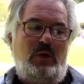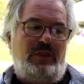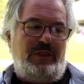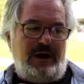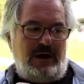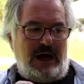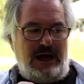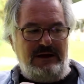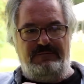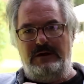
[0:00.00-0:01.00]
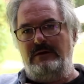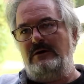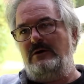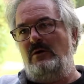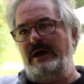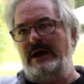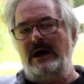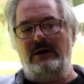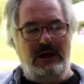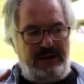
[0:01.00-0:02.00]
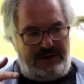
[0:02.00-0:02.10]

with their hyphae that are going out.